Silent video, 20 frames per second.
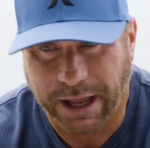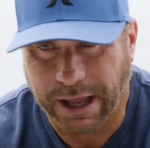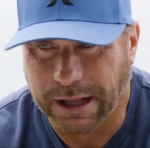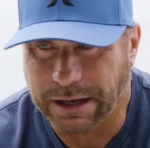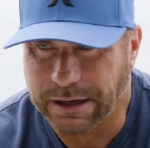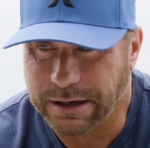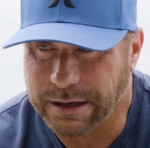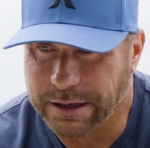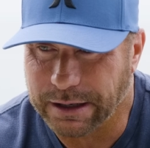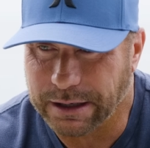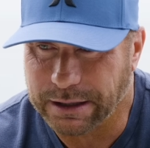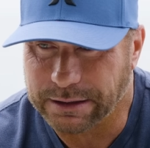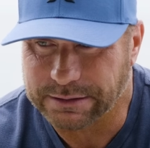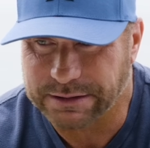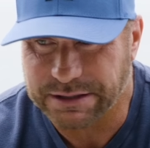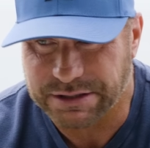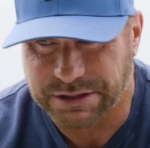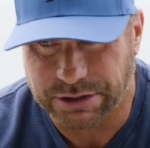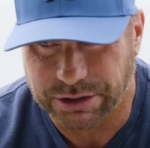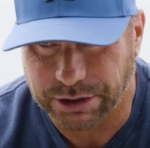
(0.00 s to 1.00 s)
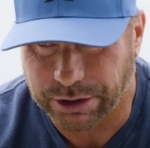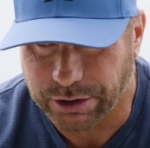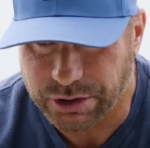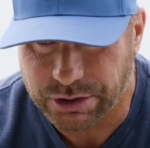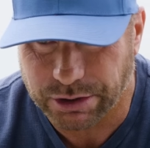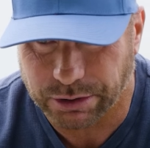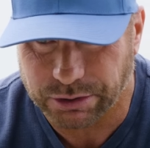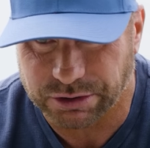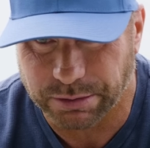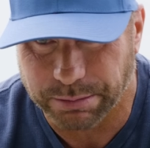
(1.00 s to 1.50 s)
and uh, listened to your
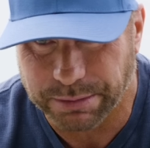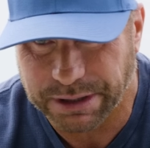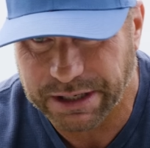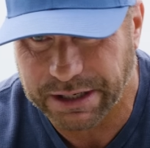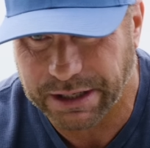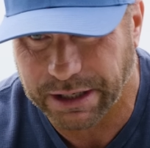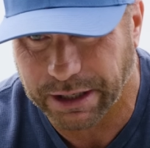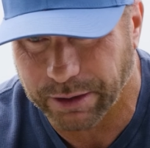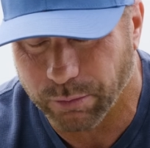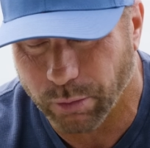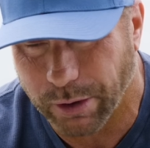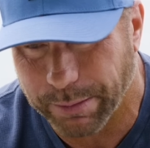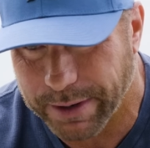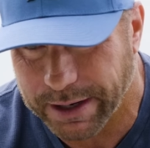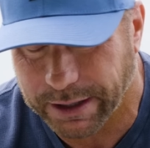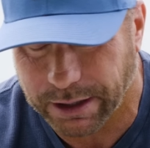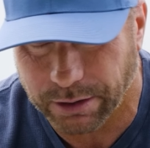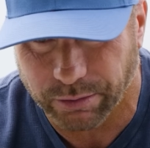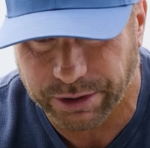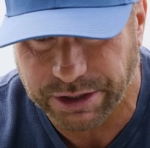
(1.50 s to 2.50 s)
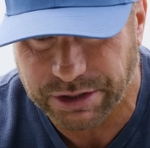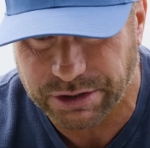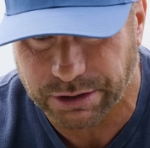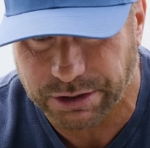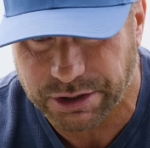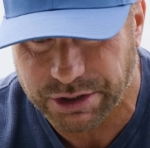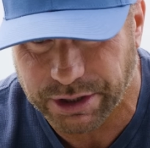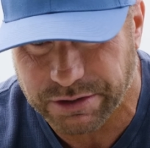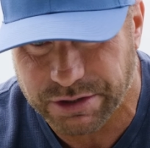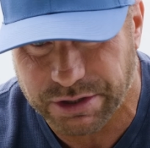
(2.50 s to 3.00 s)
social media and went back and
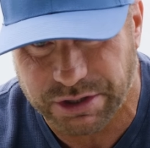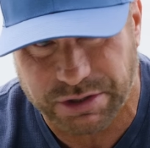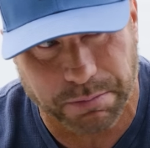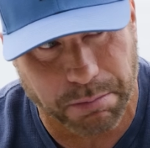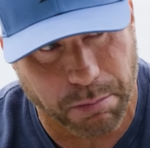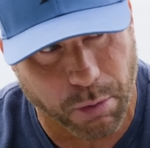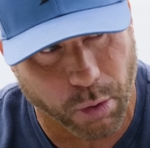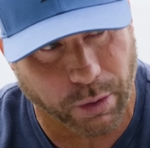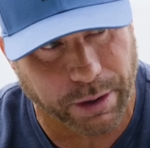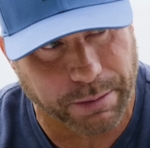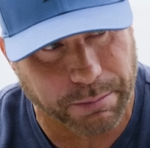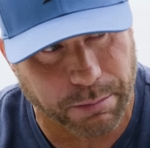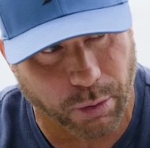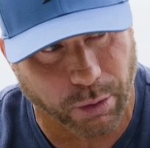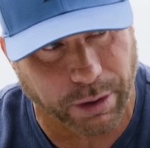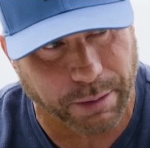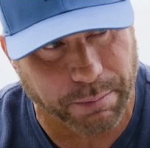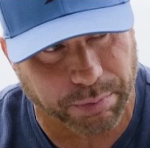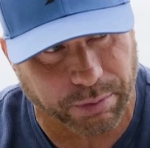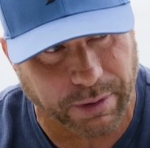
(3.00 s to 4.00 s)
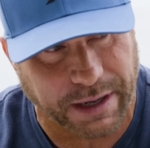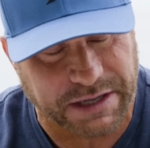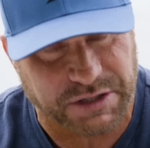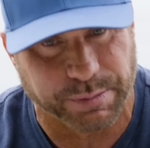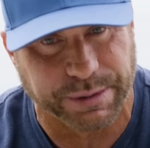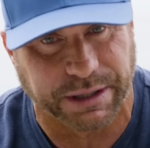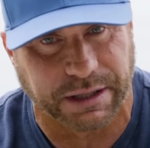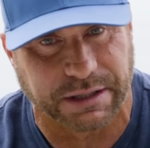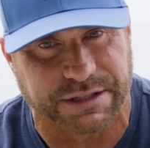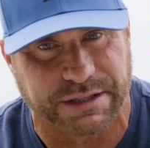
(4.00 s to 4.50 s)
researched, I was just more and more
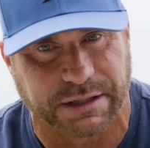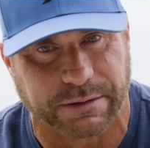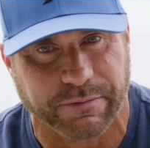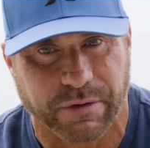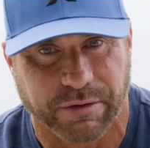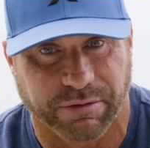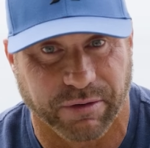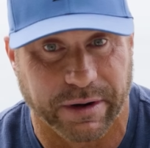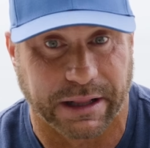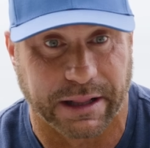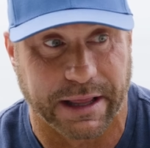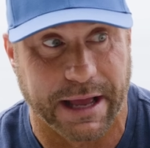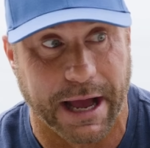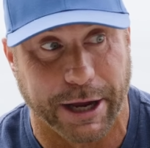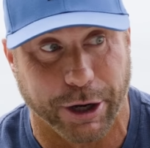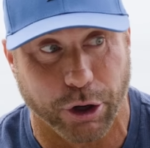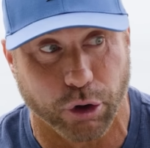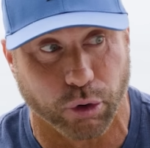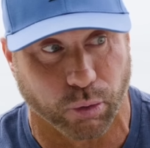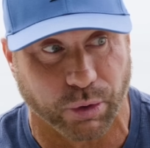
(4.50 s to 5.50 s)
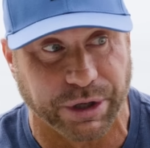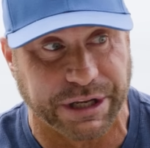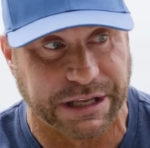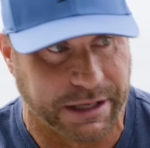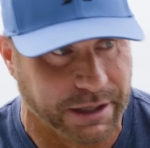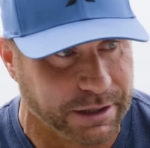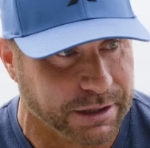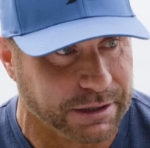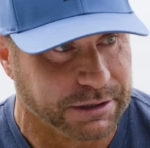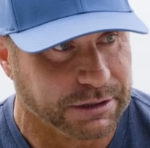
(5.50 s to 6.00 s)
impressed because, frankly, I
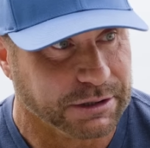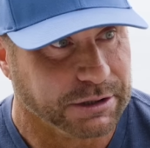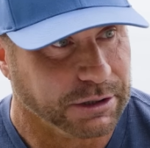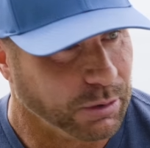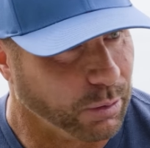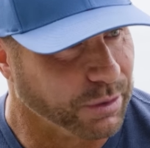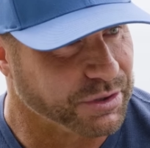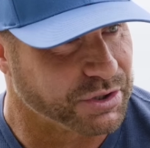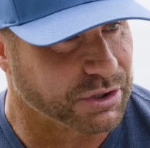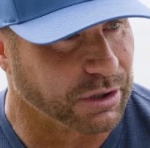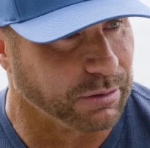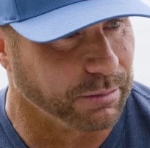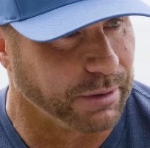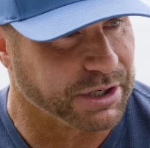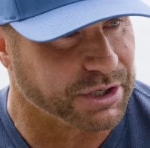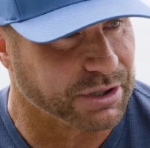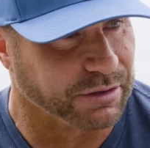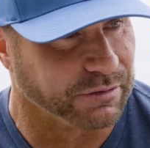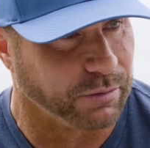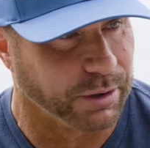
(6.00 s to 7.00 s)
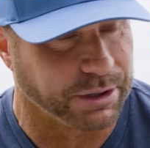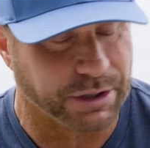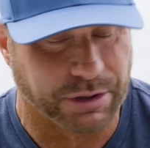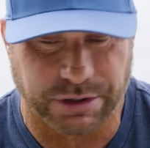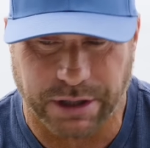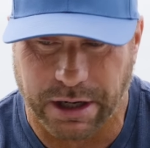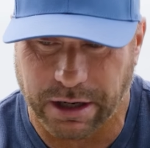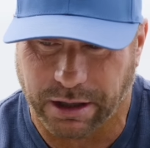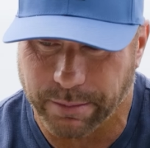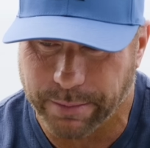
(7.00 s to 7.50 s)
agree with so much of what
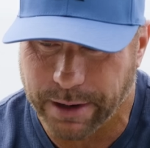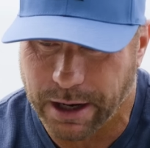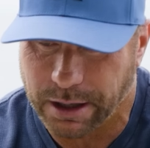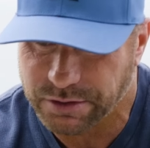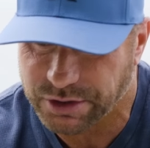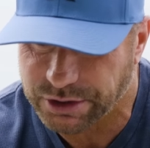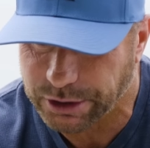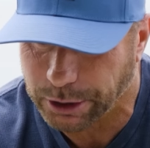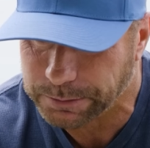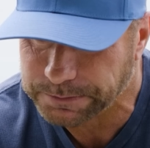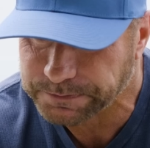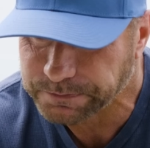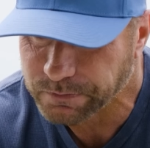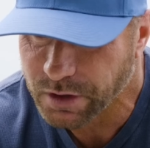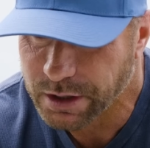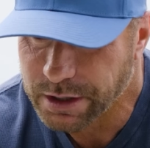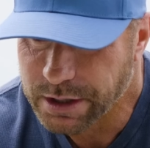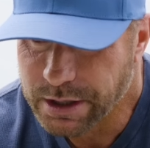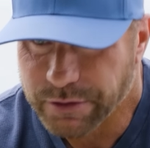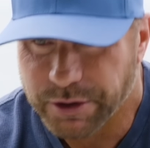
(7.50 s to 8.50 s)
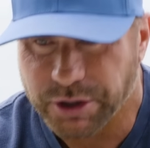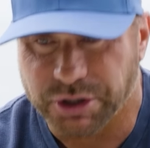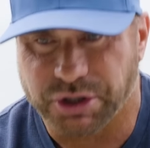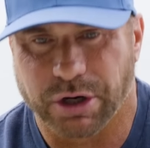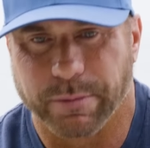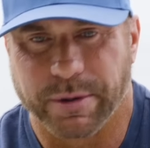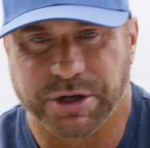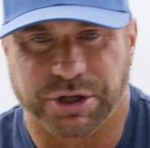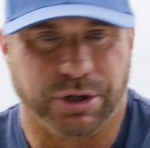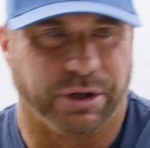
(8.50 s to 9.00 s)
you talk about. So there's
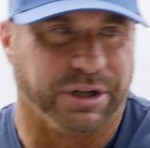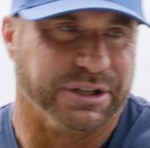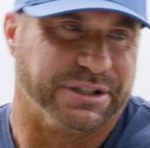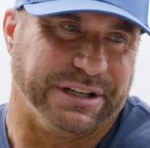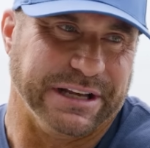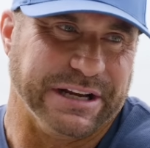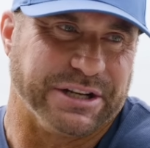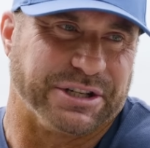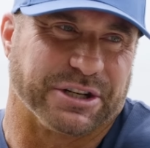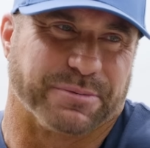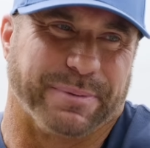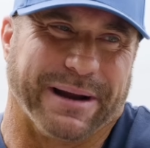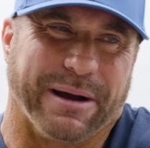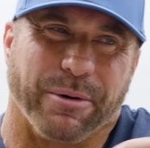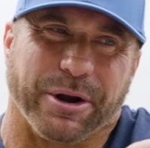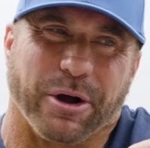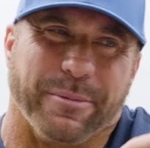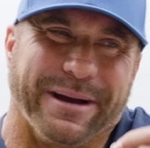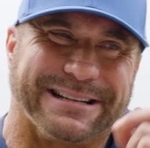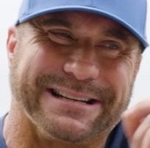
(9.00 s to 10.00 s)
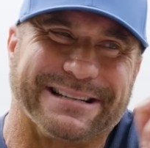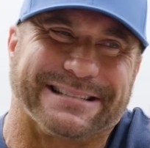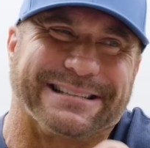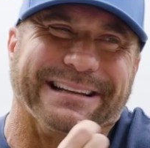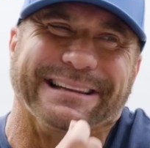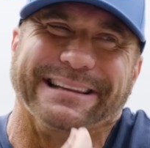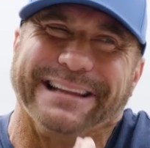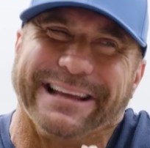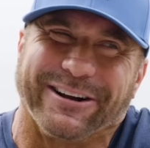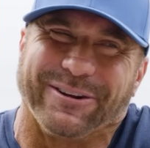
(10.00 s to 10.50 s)
so much you could teach us, but I want to go yeah. just
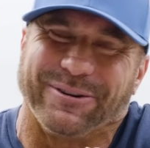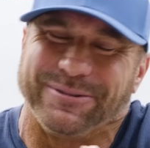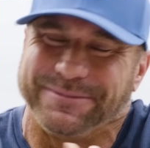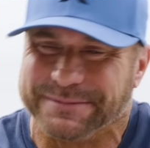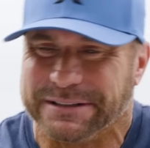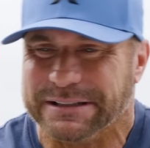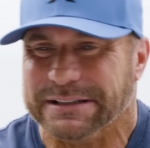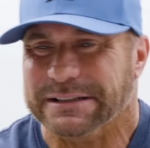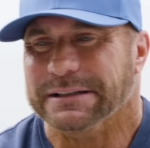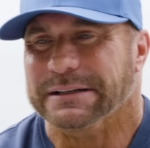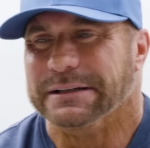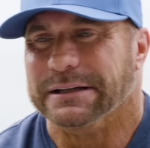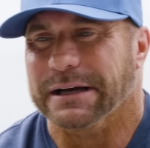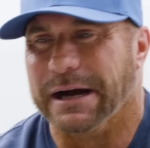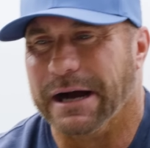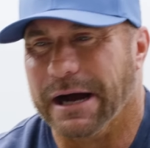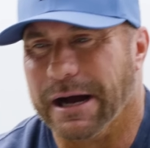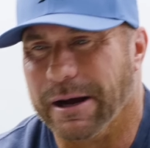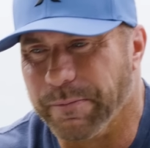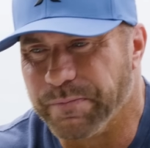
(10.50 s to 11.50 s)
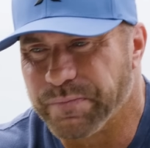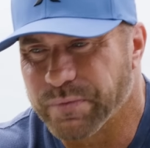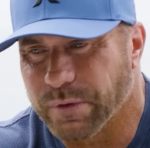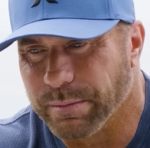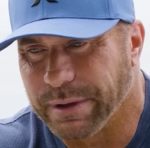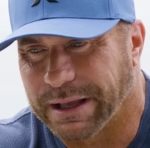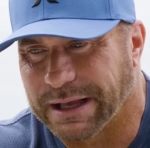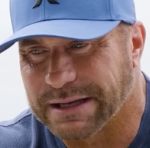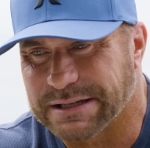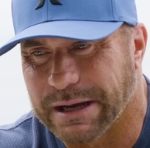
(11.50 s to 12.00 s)
a little, um,
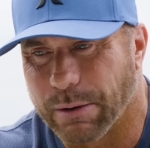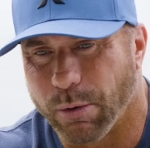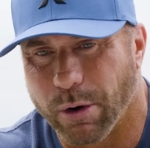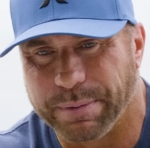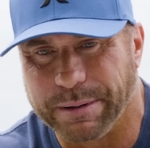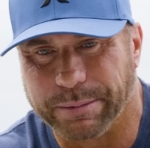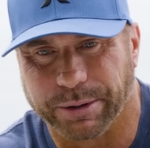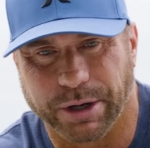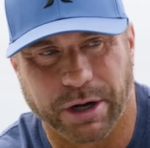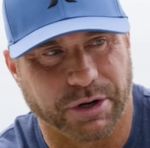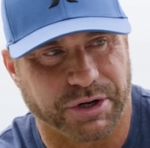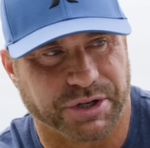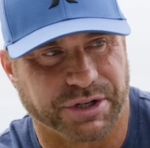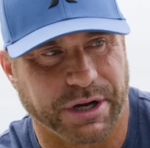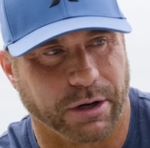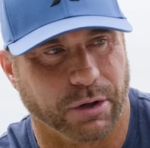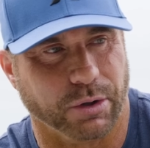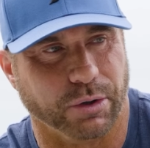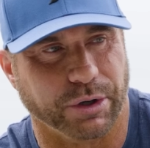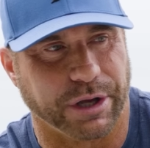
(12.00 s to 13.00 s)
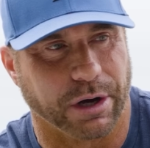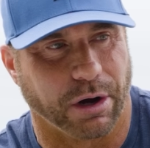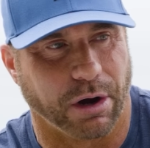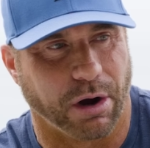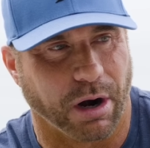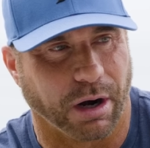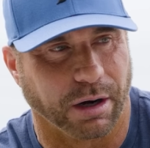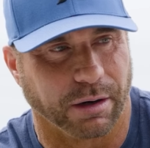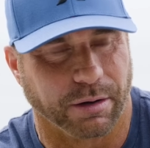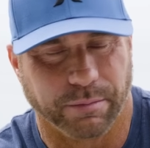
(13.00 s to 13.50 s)
because I want people to understand who you
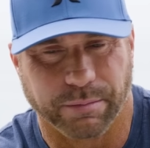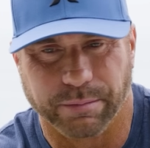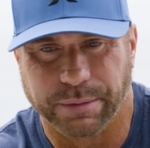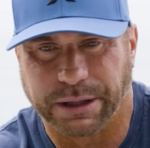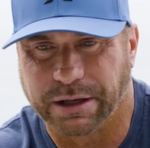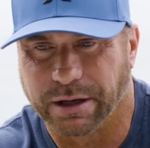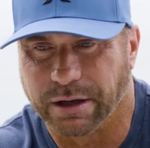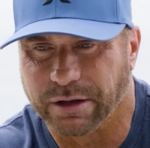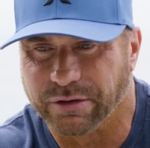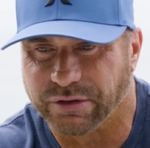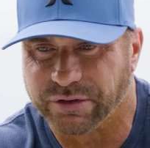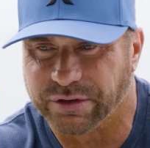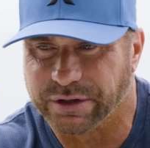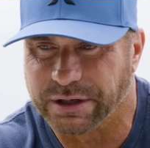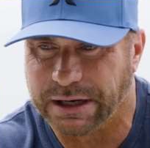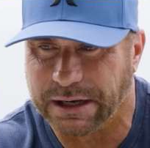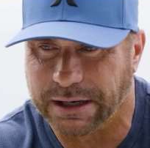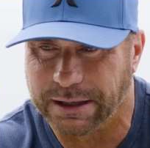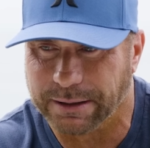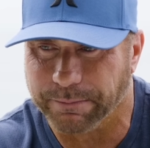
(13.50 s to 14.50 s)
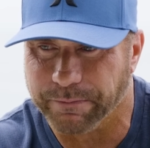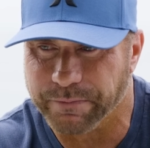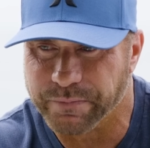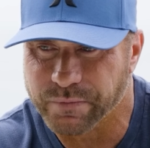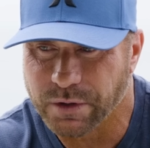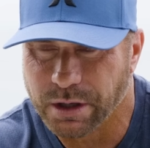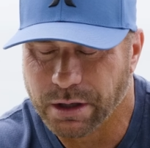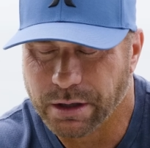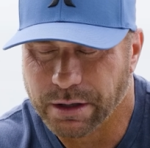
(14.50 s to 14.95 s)
are, because um,